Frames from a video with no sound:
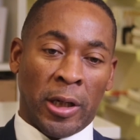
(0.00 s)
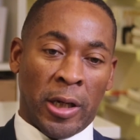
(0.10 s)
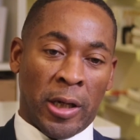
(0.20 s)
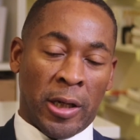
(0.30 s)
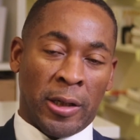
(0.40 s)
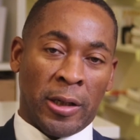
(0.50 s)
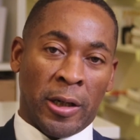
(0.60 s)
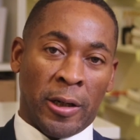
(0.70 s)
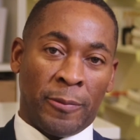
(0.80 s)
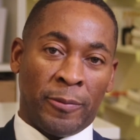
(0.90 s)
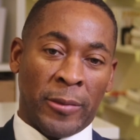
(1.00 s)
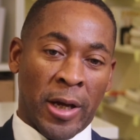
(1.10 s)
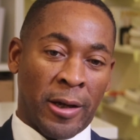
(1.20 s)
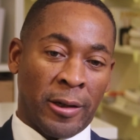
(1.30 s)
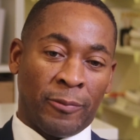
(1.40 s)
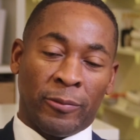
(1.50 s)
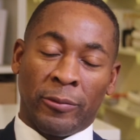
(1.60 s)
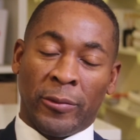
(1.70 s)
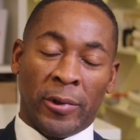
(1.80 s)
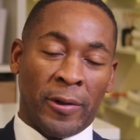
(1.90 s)
And um, had a
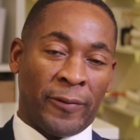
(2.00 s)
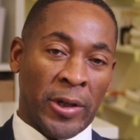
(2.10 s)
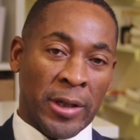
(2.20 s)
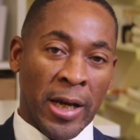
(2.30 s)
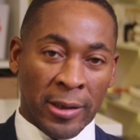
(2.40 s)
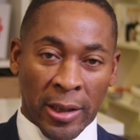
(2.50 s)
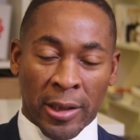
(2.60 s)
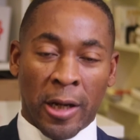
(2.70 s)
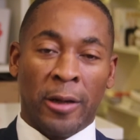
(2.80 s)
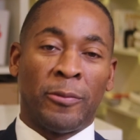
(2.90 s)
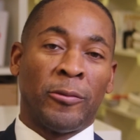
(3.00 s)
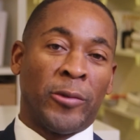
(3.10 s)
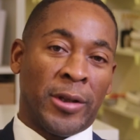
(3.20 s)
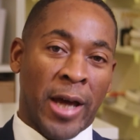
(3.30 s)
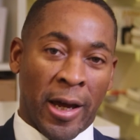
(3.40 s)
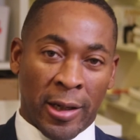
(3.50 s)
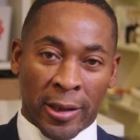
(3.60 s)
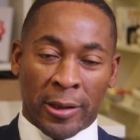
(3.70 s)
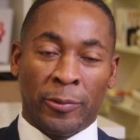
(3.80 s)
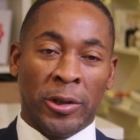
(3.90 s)
fantastic time with that
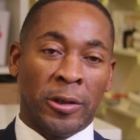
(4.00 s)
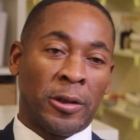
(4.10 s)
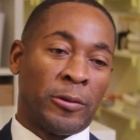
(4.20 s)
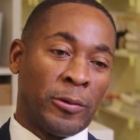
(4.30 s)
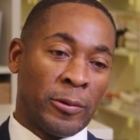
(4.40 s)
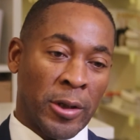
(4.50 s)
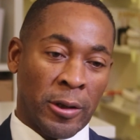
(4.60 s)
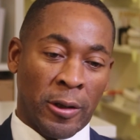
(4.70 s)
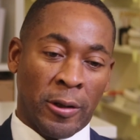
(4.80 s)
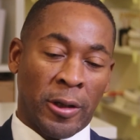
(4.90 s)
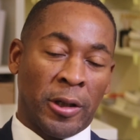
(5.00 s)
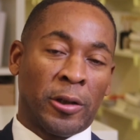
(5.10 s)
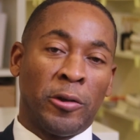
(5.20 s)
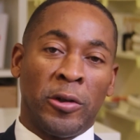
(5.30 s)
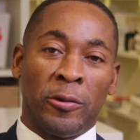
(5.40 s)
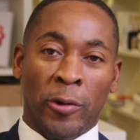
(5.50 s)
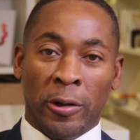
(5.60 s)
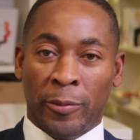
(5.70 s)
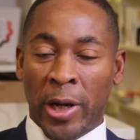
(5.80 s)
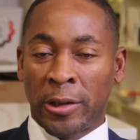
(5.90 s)
exhibition. Uh, included
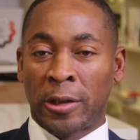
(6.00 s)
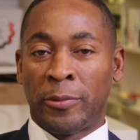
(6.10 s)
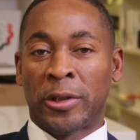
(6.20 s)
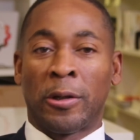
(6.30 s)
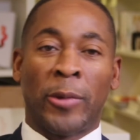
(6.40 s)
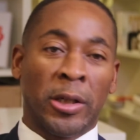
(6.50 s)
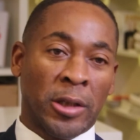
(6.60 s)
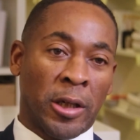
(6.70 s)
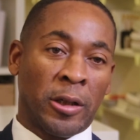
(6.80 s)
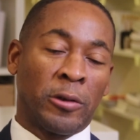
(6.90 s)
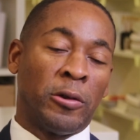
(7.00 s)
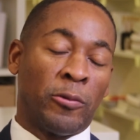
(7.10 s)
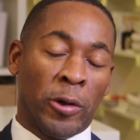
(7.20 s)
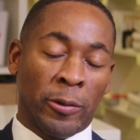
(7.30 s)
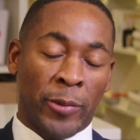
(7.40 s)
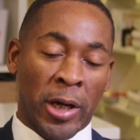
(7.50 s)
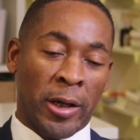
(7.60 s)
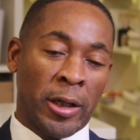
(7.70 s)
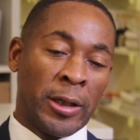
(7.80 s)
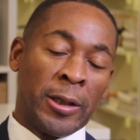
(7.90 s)
work by Jean-Michel Basquiat, included work
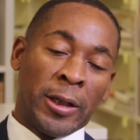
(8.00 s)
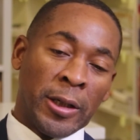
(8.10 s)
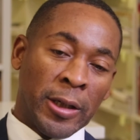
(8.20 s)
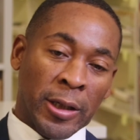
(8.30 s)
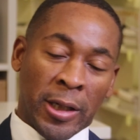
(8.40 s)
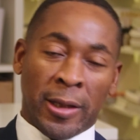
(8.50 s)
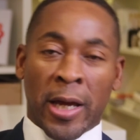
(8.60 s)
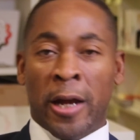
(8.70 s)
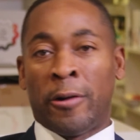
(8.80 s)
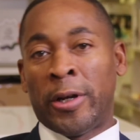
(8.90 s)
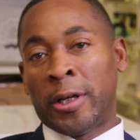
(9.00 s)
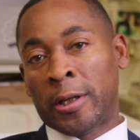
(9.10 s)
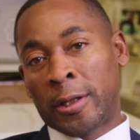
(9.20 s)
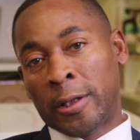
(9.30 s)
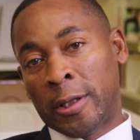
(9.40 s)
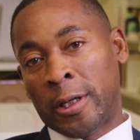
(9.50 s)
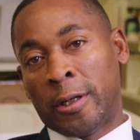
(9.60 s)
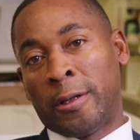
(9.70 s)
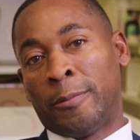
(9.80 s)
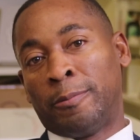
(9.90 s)
by Keith Haring,
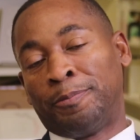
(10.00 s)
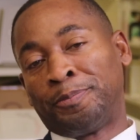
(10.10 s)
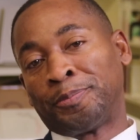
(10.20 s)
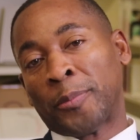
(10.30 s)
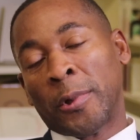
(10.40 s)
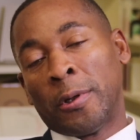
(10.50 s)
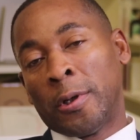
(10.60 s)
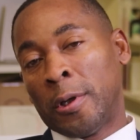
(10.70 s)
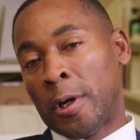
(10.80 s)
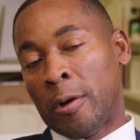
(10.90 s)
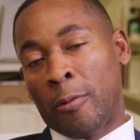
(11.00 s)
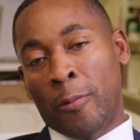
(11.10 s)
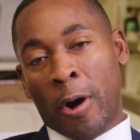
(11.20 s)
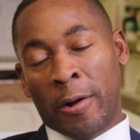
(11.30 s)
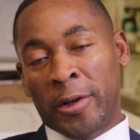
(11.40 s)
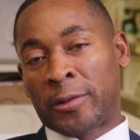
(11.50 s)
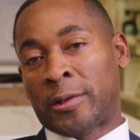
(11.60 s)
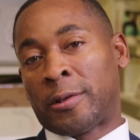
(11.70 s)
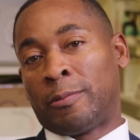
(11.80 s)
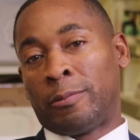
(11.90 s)
um,
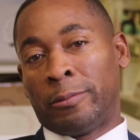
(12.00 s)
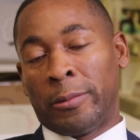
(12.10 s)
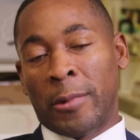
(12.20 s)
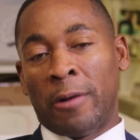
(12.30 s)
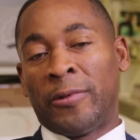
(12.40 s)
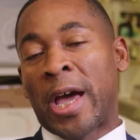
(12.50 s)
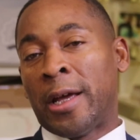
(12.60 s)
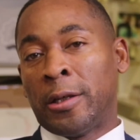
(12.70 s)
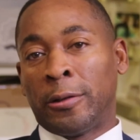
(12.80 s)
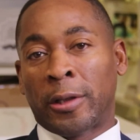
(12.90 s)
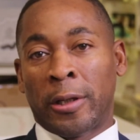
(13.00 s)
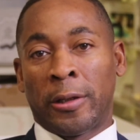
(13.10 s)
artists of that ilk,